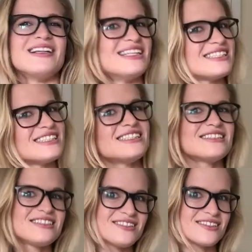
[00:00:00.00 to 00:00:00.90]

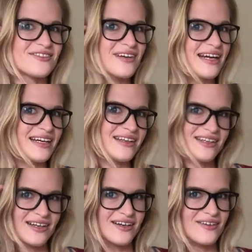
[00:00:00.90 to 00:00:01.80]
Listen to the
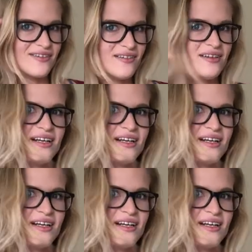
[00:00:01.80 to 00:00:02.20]
radio